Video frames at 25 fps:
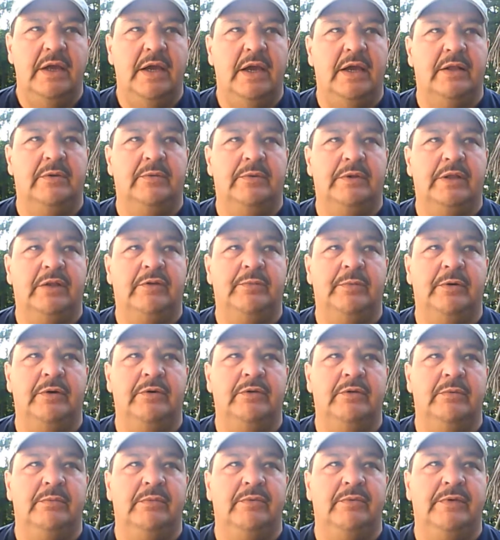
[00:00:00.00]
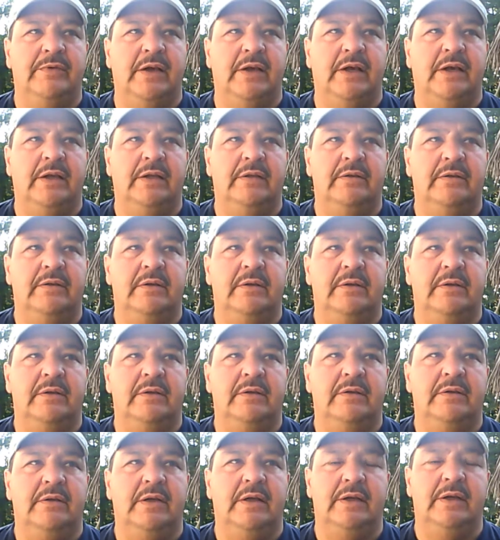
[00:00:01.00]
And when I spoke to him of God,
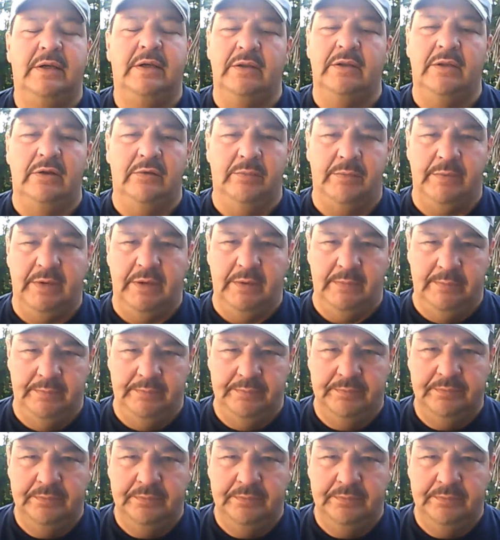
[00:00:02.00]
Doug, he looked me,